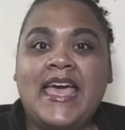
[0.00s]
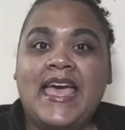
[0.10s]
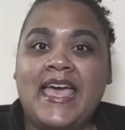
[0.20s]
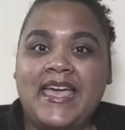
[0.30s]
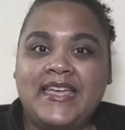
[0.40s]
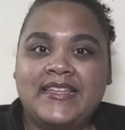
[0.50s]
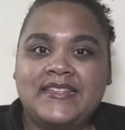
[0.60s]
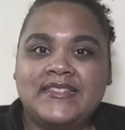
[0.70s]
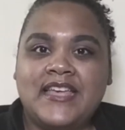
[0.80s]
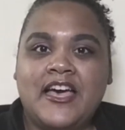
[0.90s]

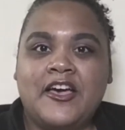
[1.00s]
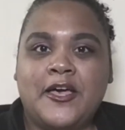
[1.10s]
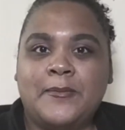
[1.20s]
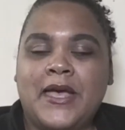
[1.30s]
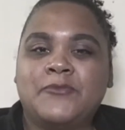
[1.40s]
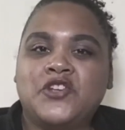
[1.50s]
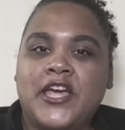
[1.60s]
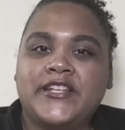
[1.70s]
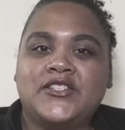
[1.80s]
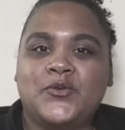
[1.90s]
And I'm
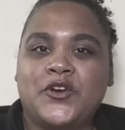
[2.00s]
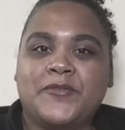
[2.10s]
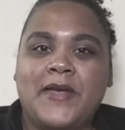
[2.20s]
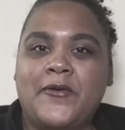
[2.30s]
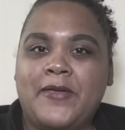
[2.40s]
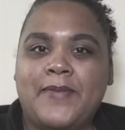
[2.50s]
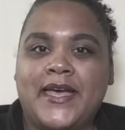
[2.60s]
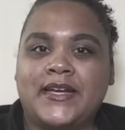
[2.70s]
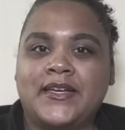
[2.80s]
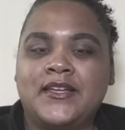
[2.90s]
trying to work my way
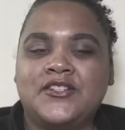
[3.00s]
back